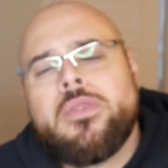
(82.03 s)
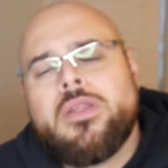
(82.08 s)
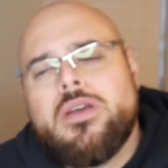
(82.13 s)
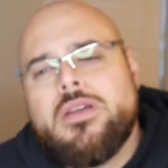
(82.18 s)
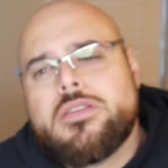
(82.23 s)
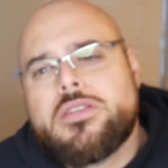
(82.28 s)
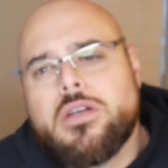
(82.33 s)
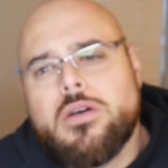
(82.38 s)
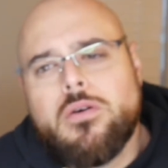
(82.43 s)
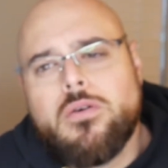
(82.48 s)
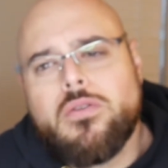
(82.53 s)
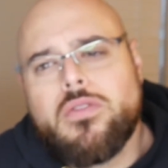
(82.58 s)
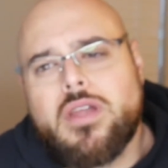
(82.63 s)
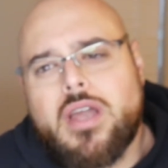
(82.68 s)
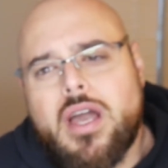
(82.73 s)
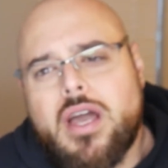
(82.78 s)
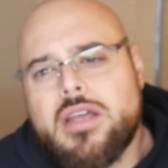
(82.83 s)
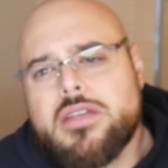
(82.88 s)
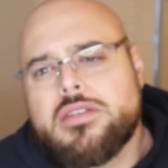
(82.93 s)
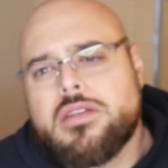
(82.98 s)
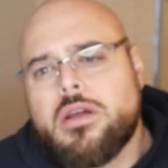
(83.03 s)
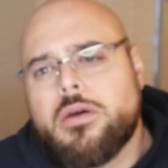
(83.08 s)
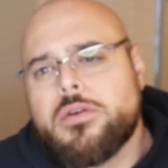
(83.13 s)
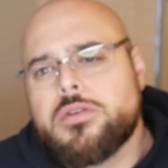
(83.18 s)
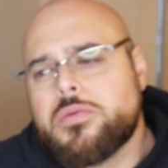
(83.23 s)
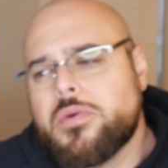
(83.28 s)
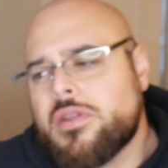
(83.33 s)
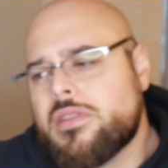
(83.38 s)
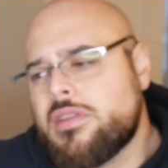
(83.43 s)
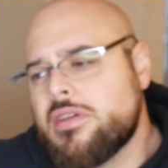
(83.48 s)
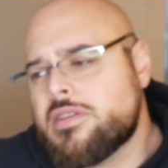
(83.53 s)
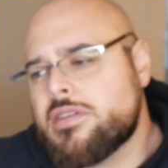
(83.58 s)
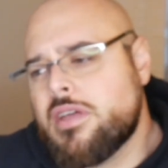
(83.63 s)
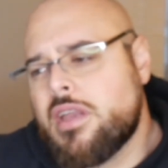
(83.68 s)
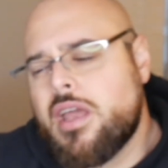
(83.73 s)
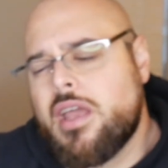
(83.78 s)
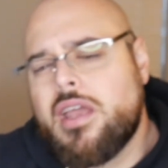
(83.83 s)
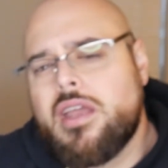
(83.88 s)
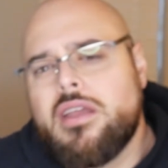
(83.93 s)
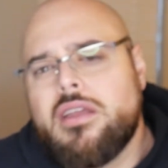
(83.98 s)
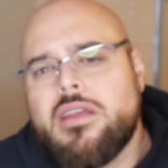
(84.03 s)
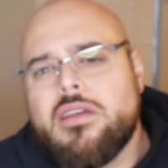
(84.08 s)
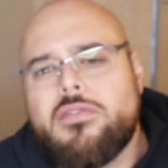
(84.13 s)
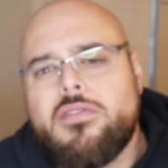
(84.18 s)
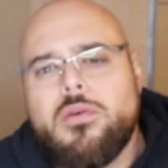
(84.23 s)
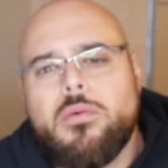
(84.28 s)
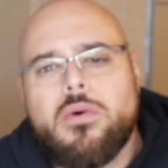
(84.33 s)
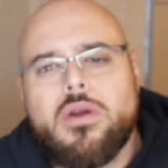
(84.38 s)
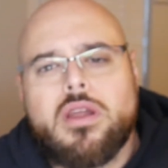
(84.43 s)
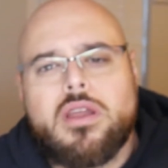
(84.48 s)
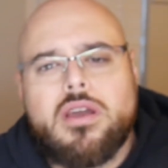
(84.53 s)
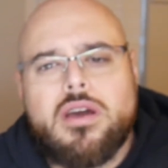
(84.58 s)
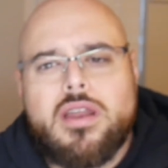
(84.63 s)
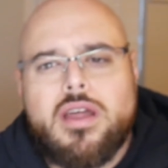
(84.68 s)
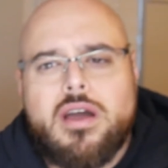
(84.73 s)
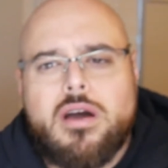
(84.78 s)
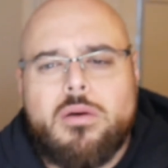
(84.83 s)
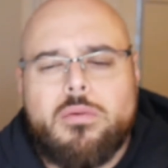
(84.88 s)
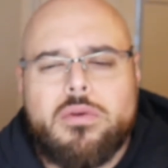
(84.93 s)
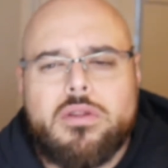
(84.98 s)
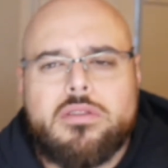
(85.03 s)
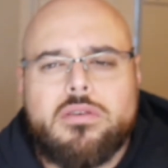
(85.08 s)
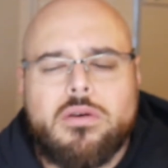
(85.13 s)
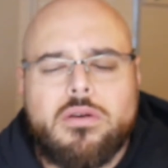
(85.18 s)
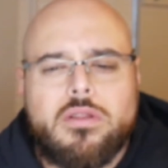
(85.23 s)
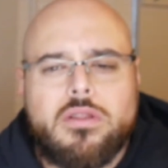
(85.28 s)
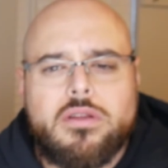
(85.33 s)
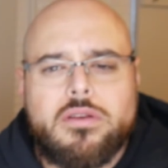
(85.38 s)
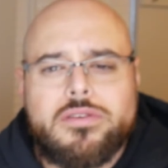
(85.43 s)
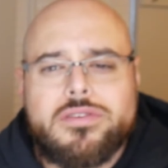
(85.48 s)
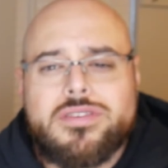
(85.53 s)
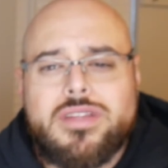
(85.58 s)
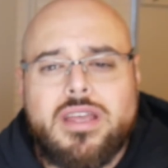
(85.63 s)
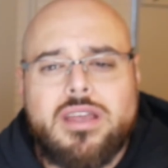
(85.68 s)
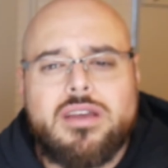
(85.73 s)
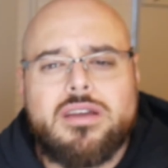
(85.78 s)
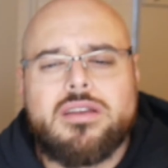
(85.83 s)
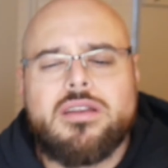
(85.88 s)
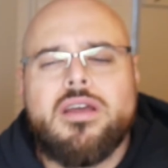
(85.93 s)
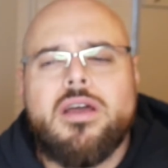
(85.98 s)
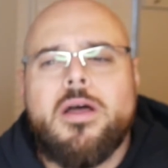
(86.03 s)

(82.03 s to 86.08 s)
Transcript: And so the guys that I was with, they said, hey, if you want to cut out, we totally understand.